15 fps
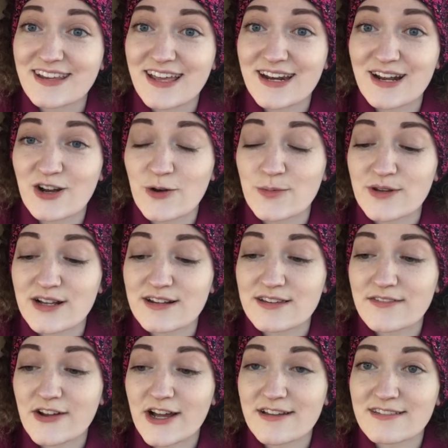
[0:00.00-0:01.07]
and I hope you guys
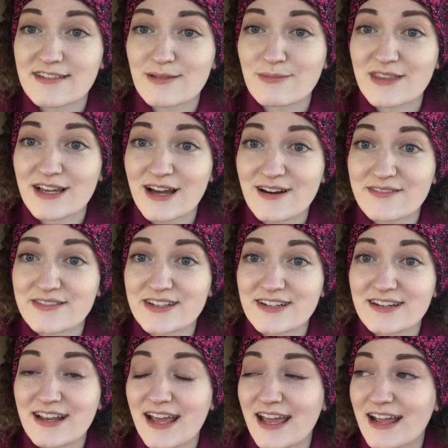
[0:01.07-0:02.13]
have gotten something out of it,
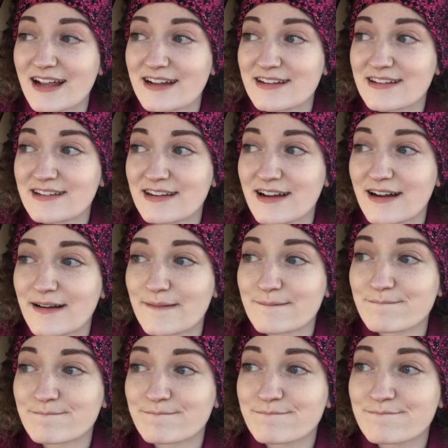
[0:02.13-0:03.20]

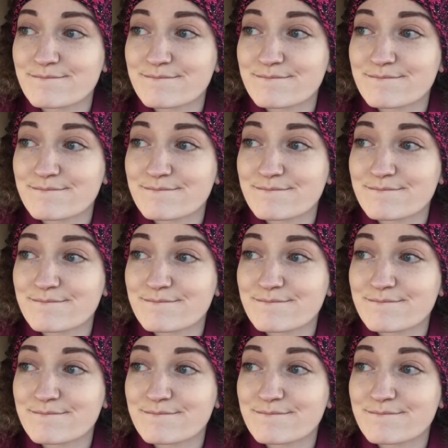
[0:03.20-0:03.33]
and